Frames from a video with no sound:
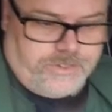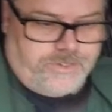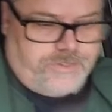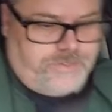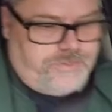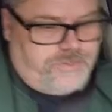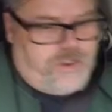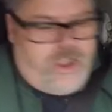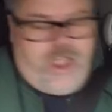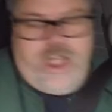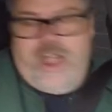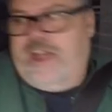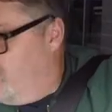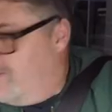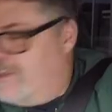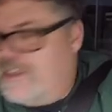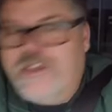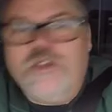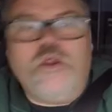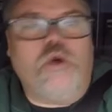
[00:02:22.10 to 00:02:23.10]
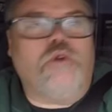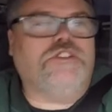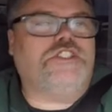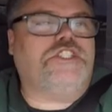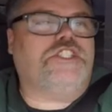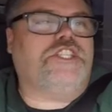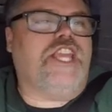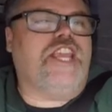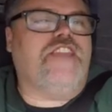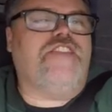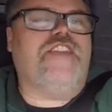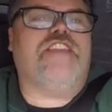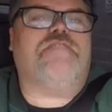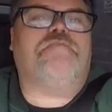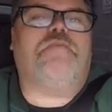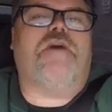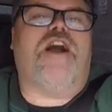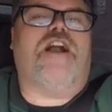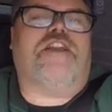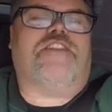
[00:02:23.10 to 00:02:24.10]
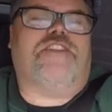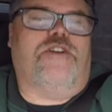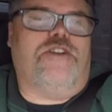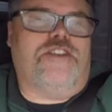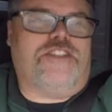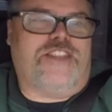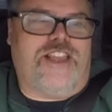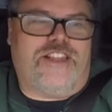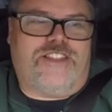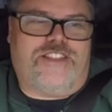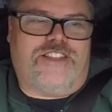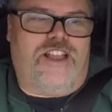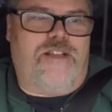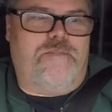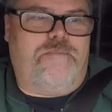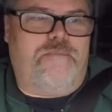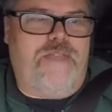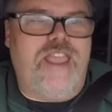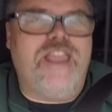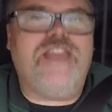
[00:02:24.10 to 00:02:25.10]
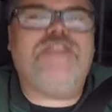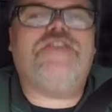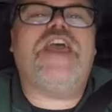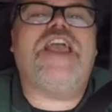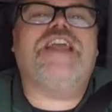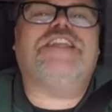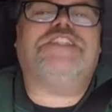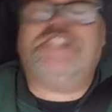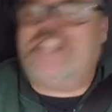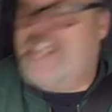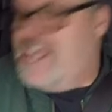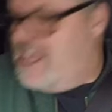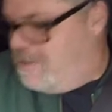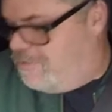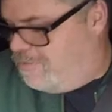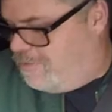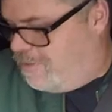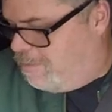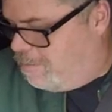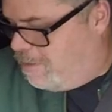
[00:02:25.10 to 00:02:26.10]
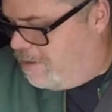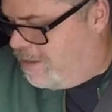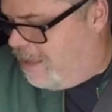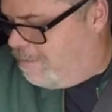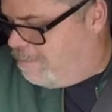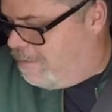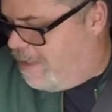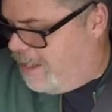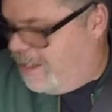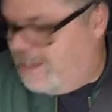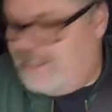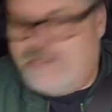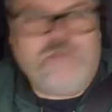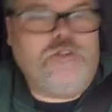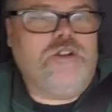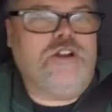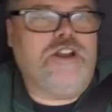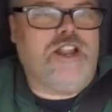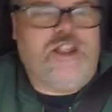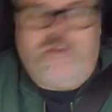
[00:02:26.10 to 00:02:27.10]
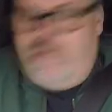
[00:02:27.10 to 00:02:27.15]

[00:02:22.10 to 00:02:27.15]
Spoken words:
Frick. Good old Stevie's box always has something, eh? Thanks, Steve. I'll bring that back in the morning.